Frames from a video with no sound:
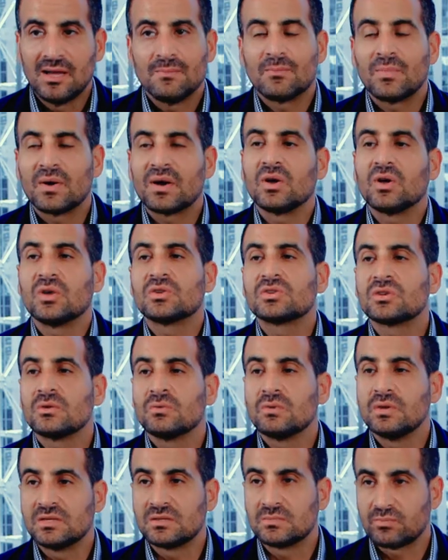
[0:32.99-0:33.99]
But it
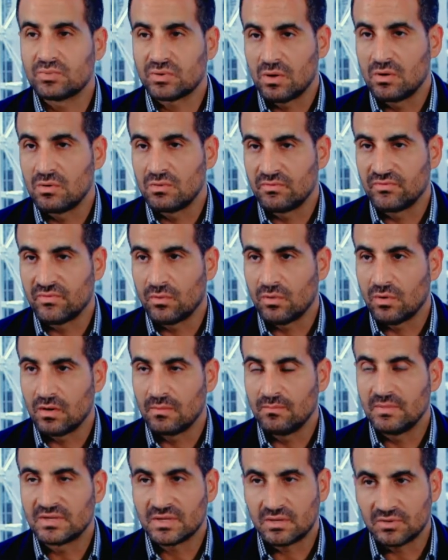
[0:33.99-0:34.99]
also is prone for
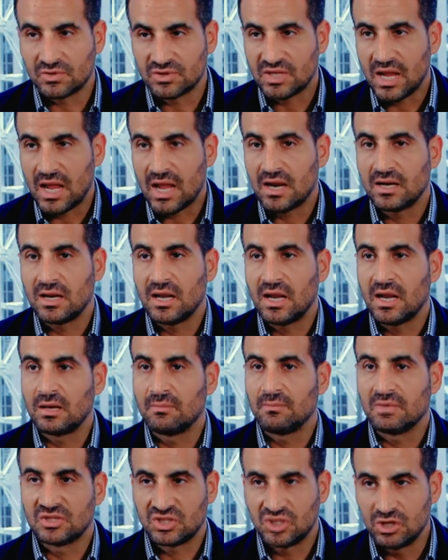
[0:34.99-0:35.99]
misunderstanding,
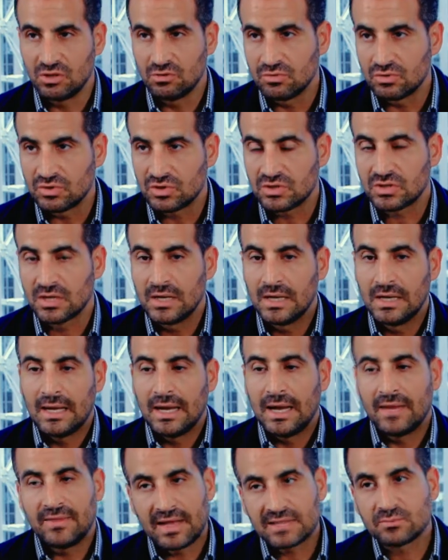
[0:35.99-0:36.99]
misuse,
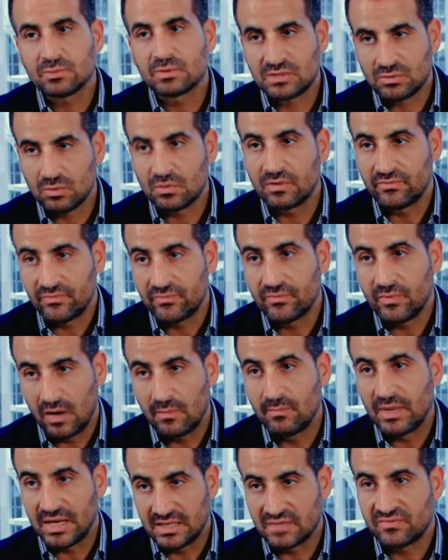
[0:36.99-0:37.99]
and that's what's sort of our
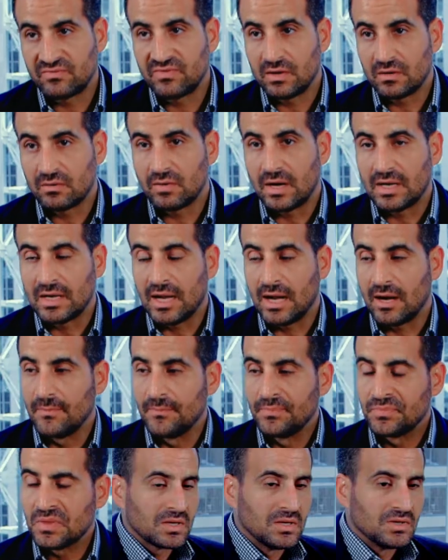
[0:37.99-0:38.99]
biggest fear right now.
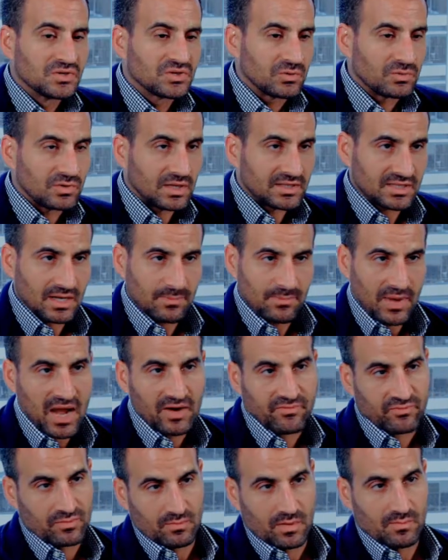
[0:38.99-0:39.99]
So let's step
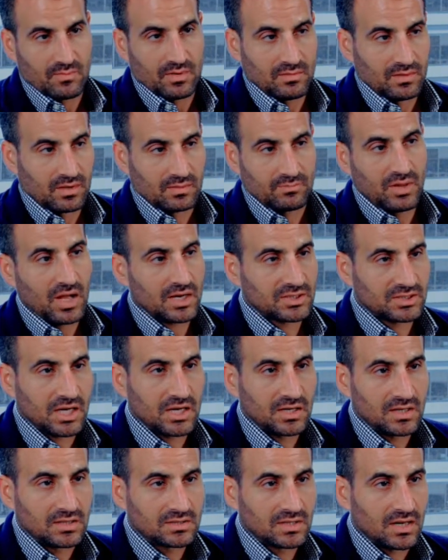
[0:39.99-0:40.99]
back for a moment. Look,
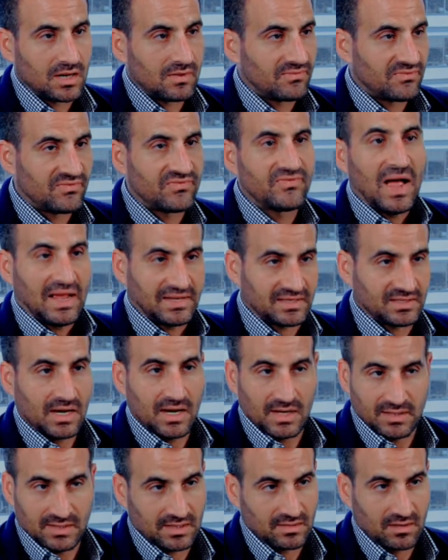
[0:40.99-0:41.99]
blockchain is a
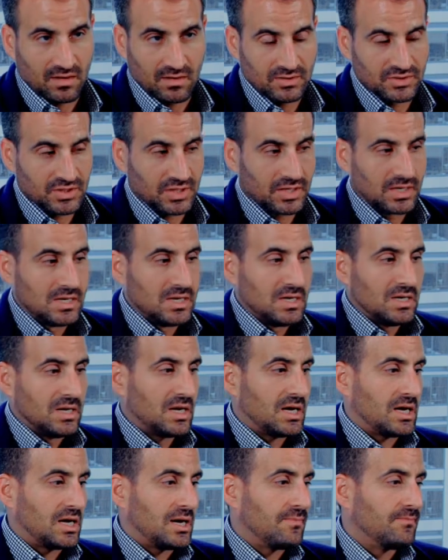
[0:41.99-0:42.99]
fascinating technology,
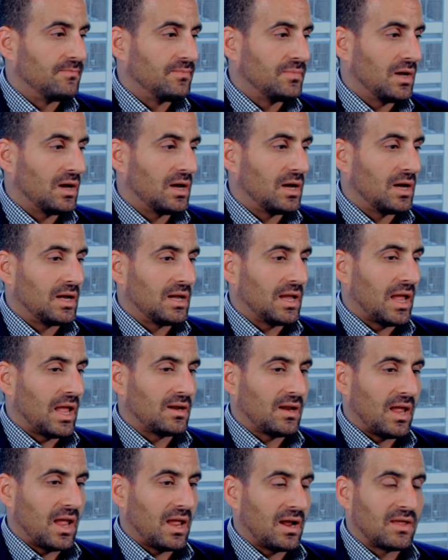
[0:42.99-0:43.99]
and
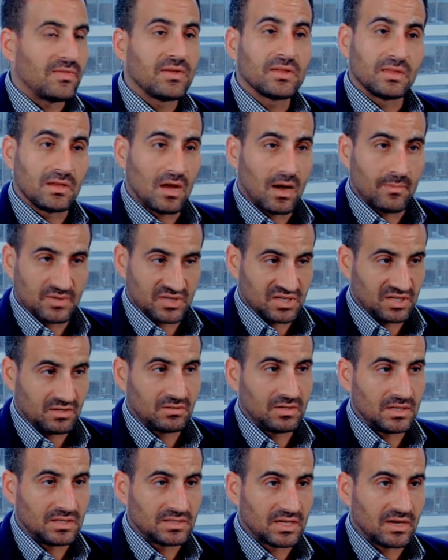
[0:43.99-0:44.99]
I think the
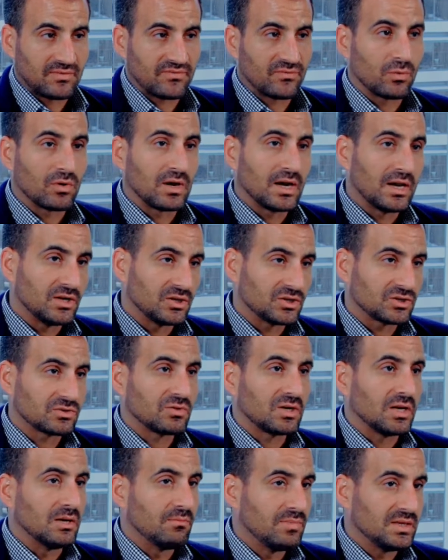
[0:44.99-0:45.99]
opportunity set for
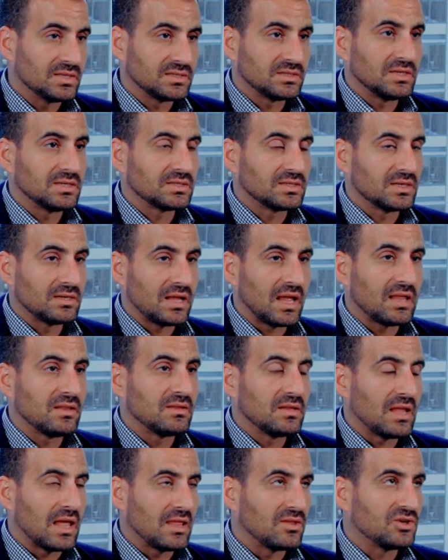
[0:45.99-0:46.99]
industry and business,
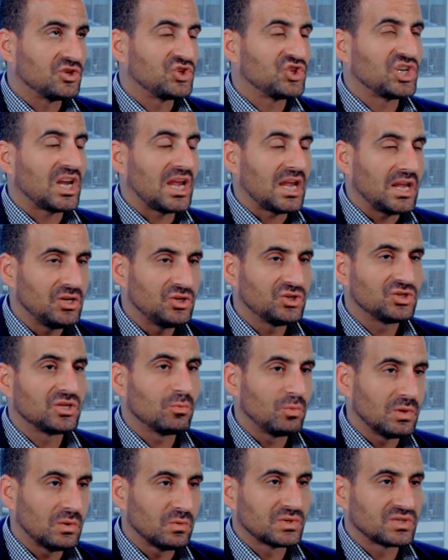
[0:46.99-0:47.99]
and the change that
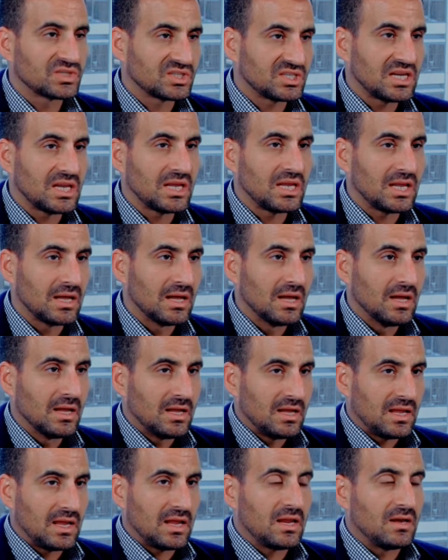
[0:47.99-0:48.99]
we will see
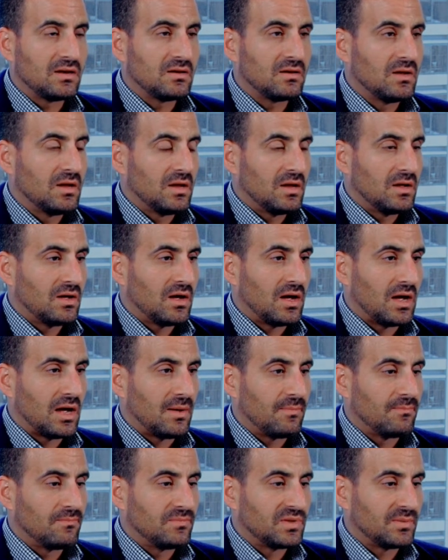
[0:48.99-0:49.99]
in
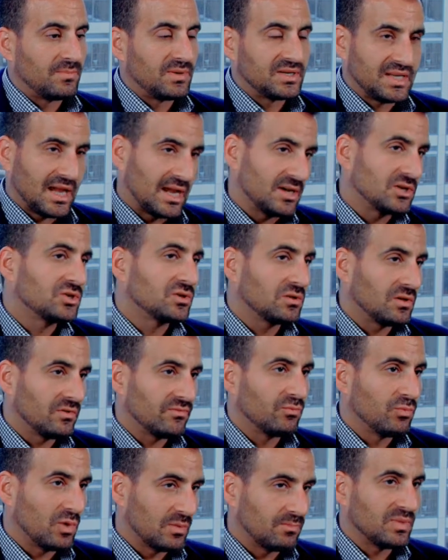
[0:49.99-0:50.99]
the potential of
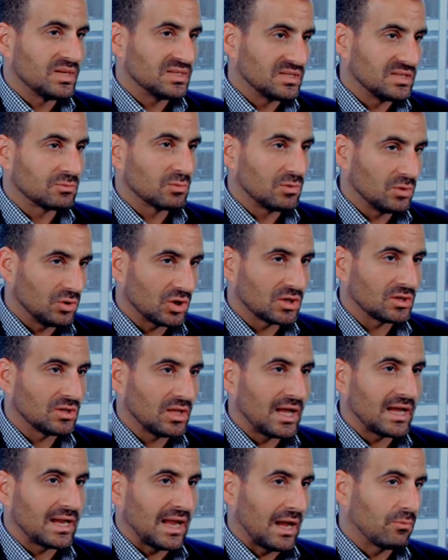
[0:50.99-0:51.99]
what business will look
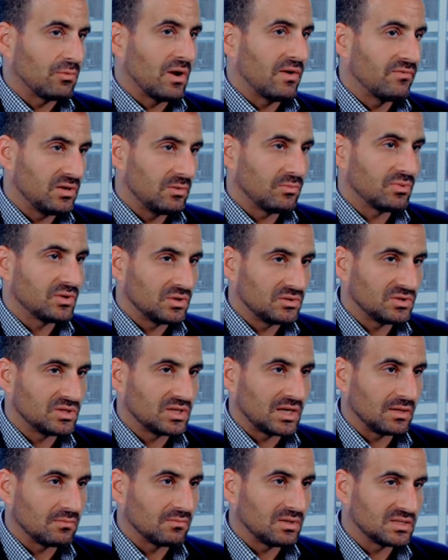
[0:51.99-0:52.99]
like, how
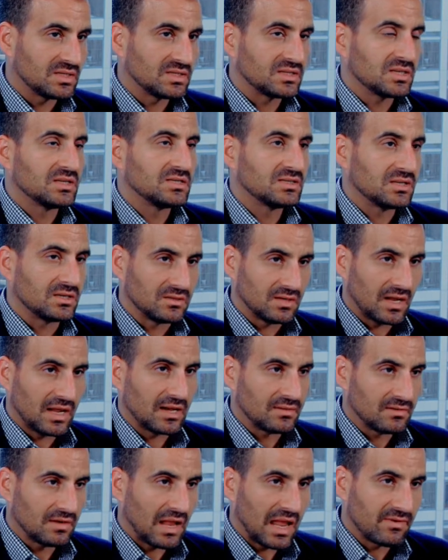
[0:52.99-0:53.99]
revenue-producing businesses
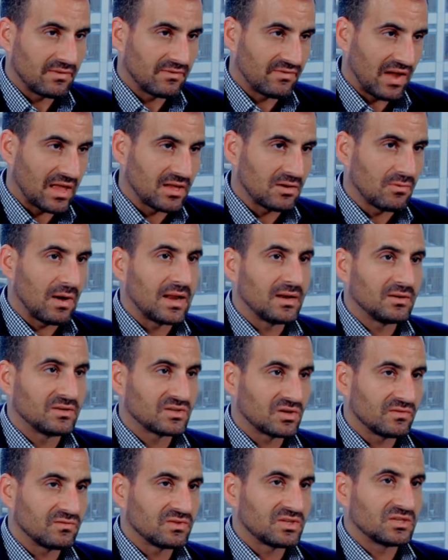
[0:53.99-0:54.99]
and value-added
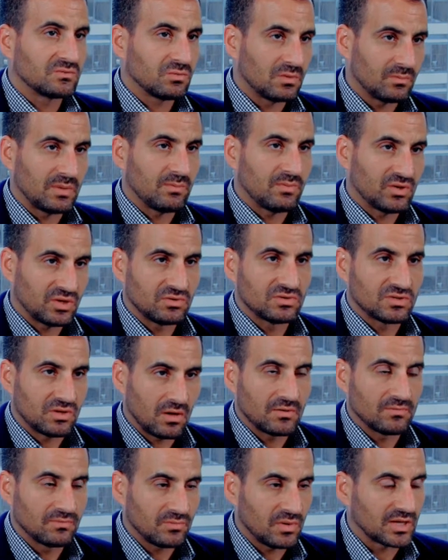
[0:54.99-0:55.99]
services will be produced
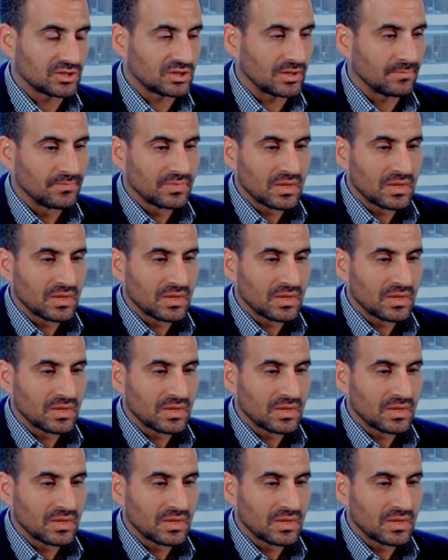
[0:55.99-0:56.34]
on blockchain.